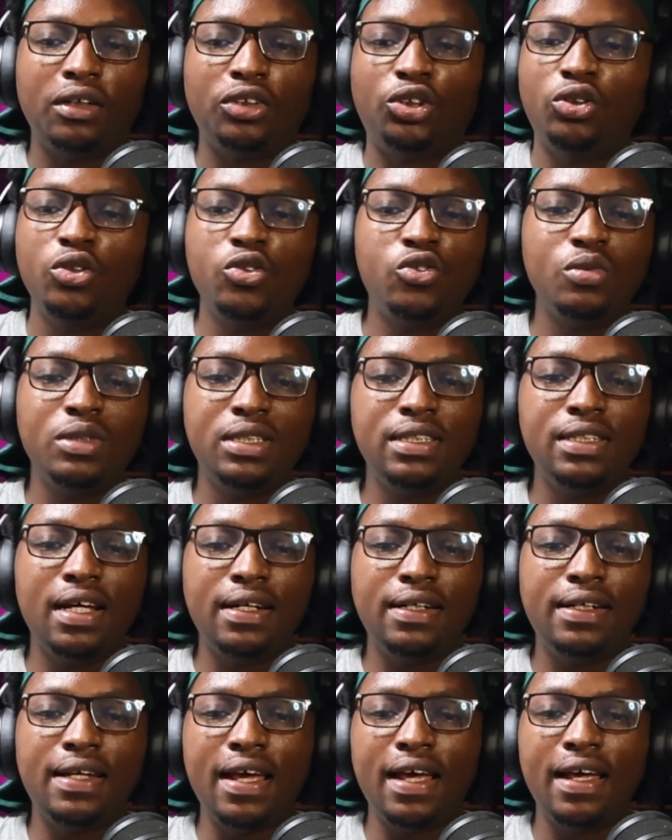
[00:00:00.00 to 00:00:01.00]
shoot within
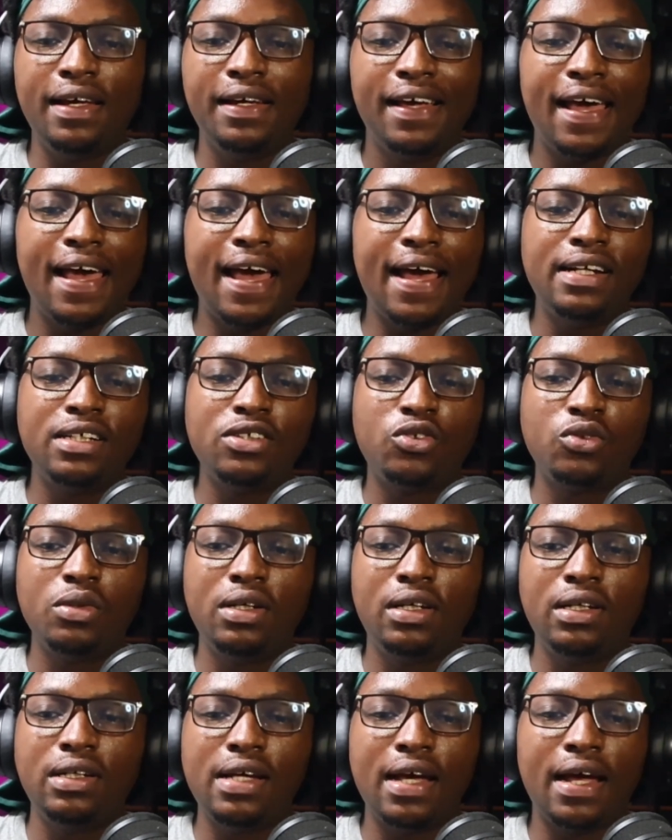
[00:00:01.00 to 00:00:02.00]
a day, edit
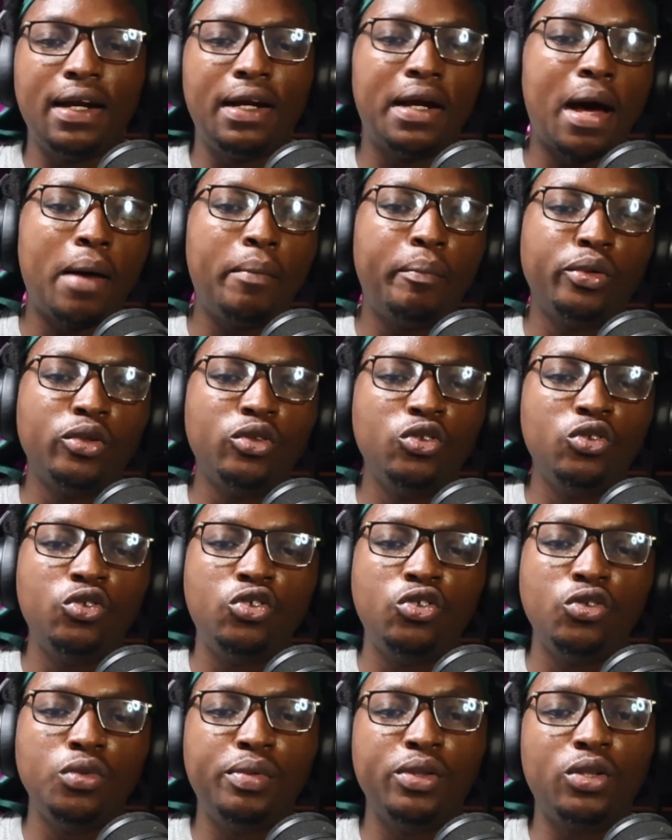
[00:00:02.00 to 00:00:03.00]
quickly and dump on
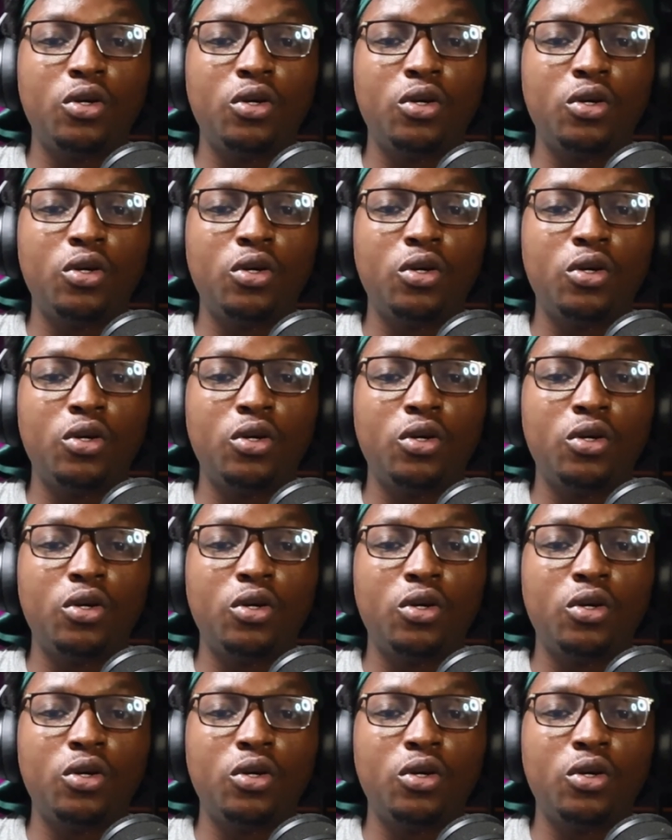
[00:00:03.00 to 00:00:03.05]
YouTube,